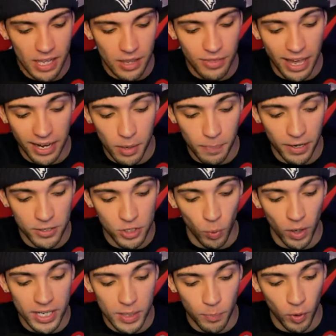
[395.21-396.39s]
That compares to
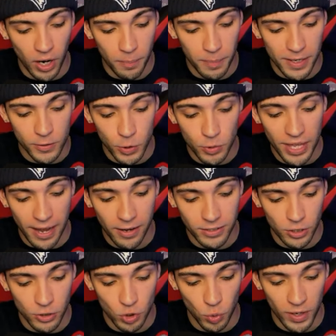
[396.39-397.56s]
what he put up in
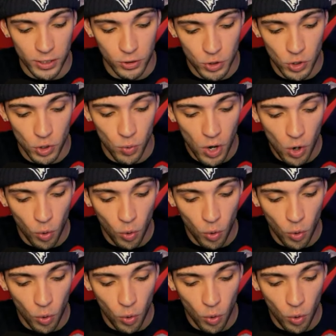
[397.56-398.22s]
2022